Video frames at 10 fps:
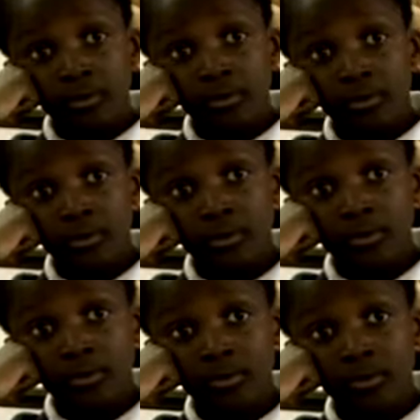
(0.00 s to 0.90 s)

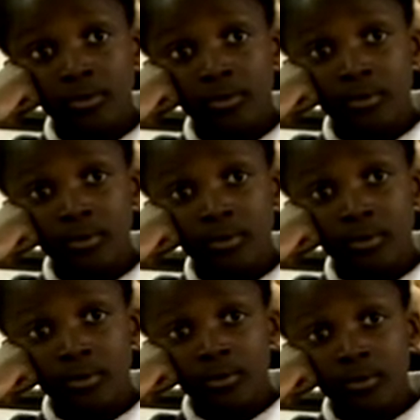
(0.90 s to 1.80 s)

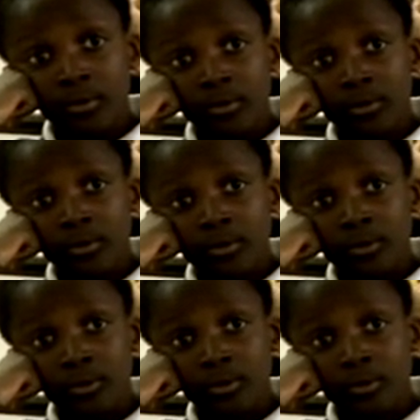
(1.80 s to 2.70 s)

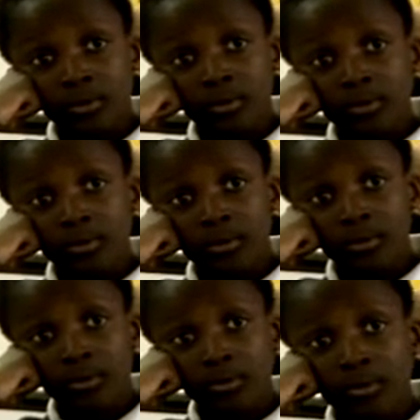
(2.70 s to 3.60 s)

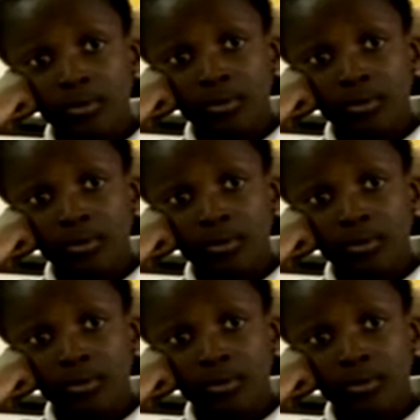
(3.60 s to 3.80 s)
No words are spoken by the person on screen.